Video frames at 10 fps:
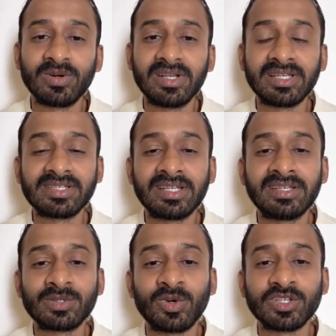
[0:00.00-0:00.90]
let's say
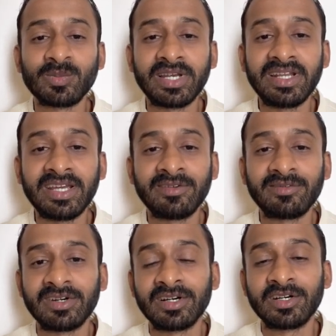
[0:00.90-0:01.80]
this was my day
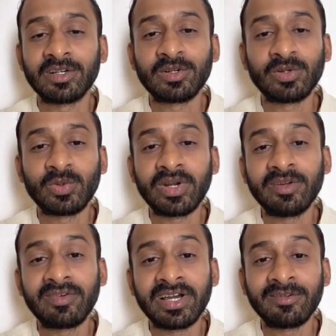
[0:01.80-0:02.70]

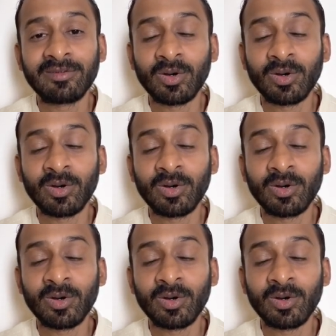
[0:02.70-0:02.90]
25